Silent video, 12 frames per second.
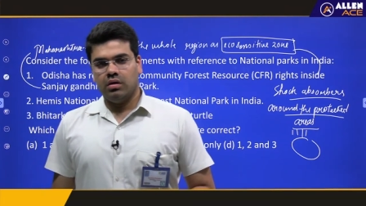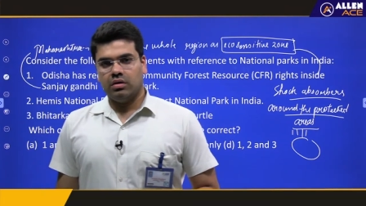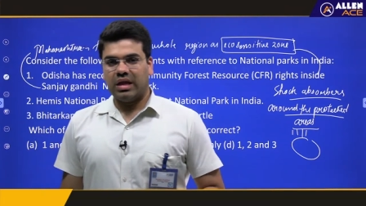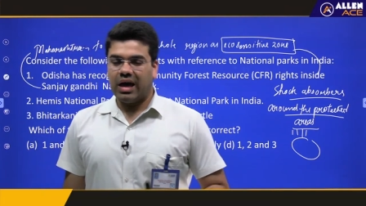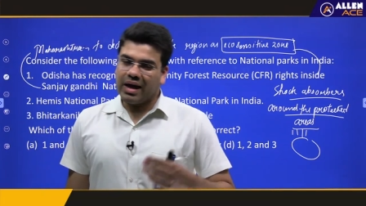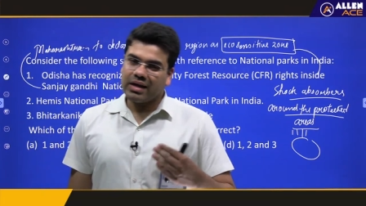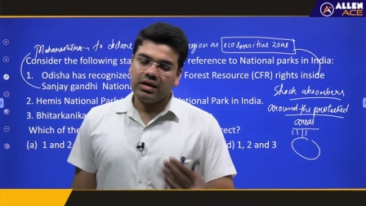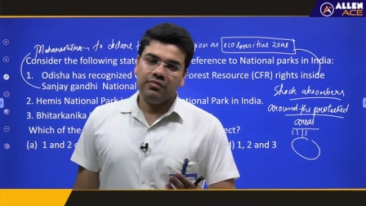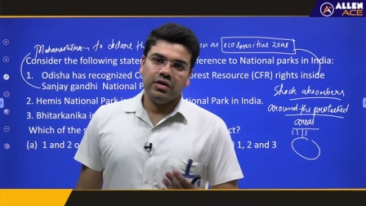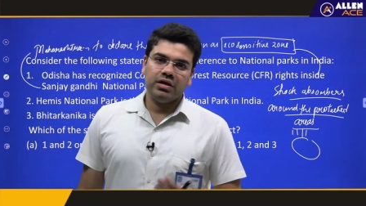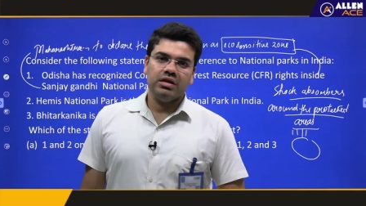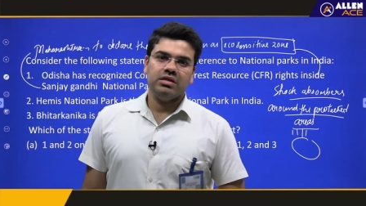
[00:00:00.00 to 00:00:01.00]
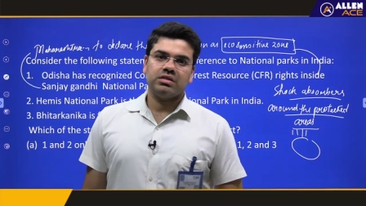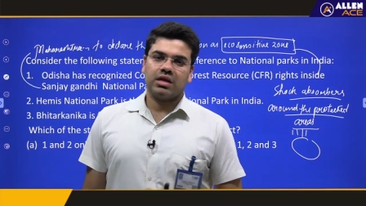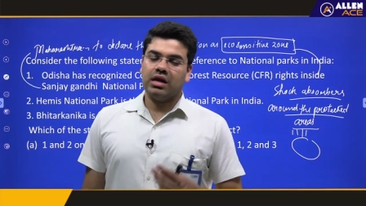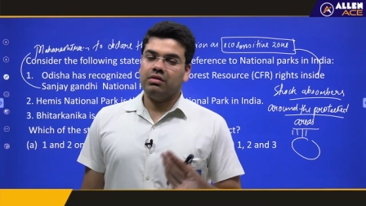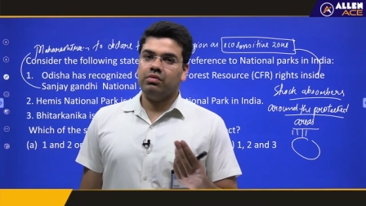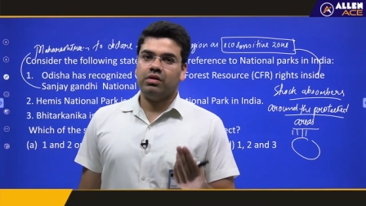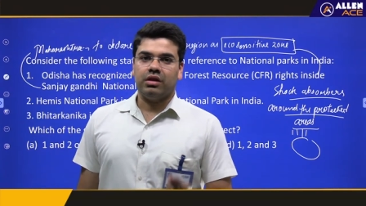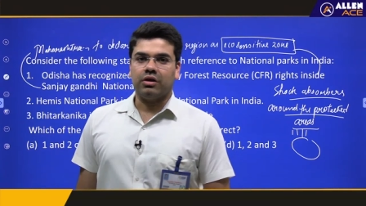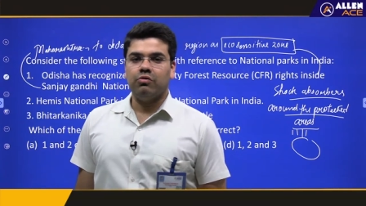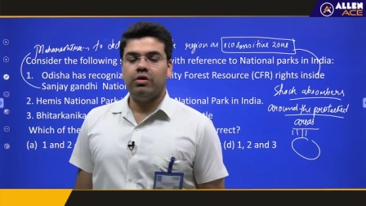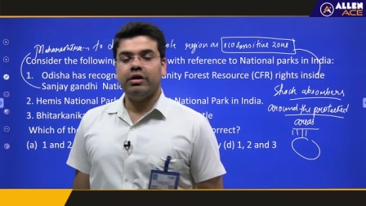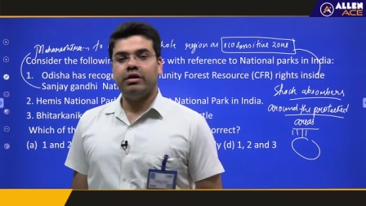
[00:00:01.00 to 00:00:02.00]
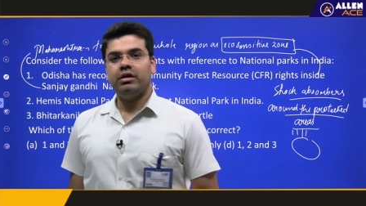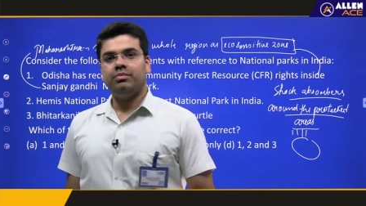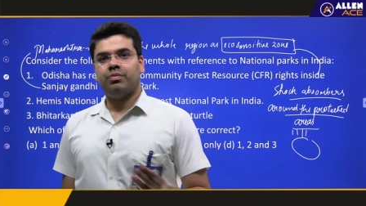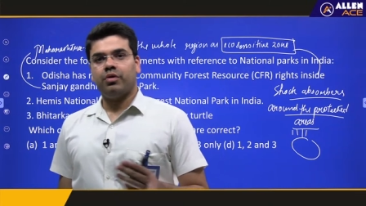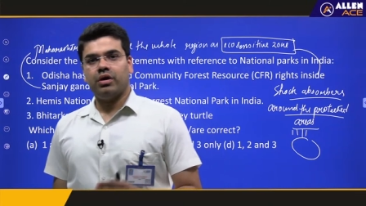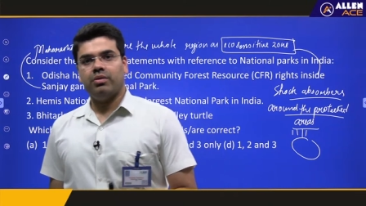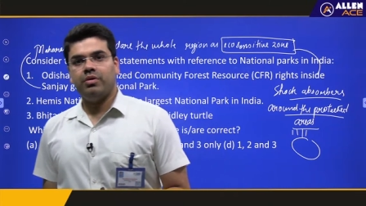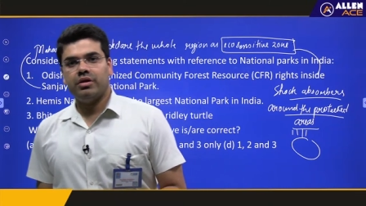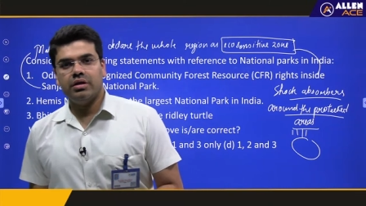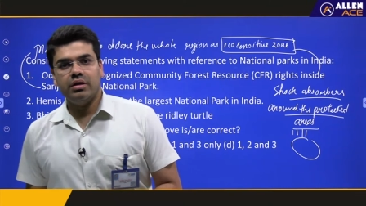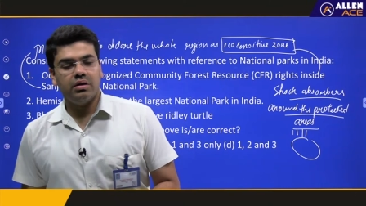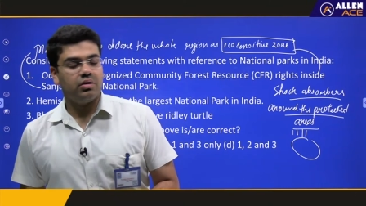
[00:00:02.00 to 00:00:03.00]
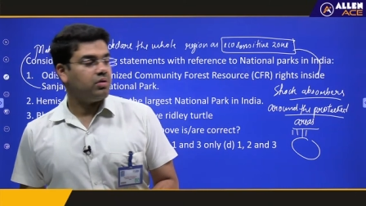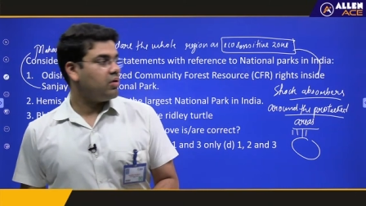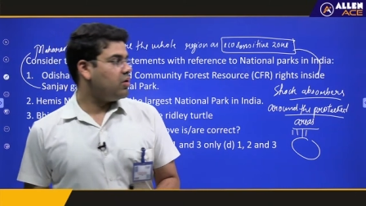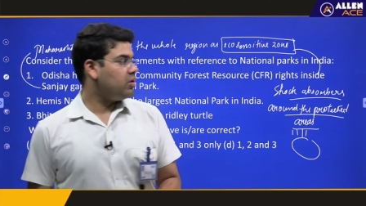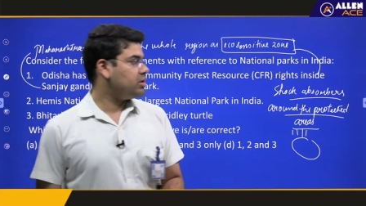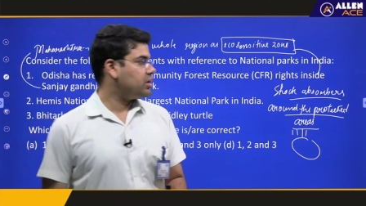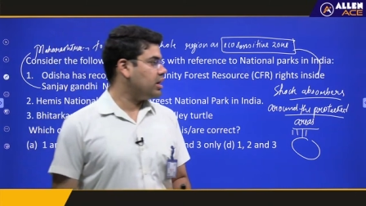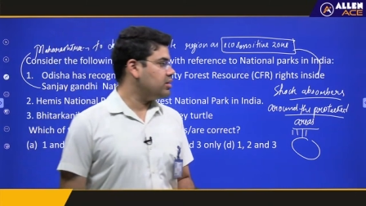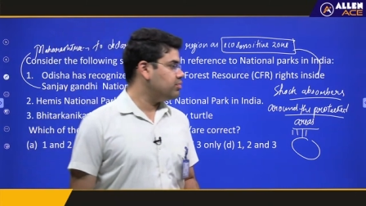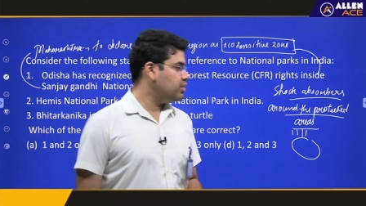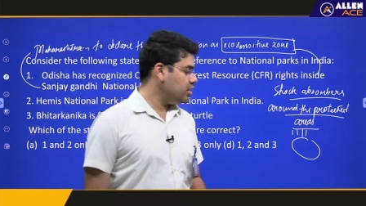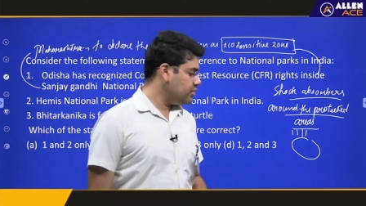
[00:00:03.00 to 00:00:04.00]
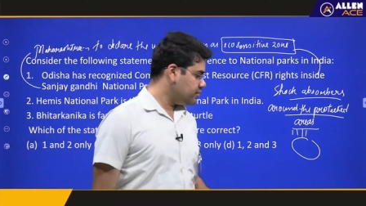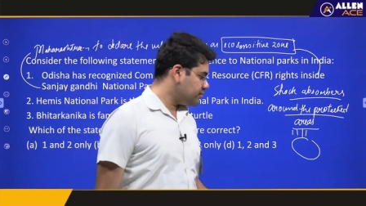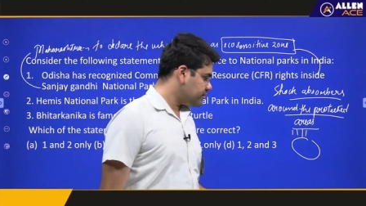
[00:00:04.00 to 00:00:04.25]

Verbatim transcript: The activities can be regulated, prohibited, or can be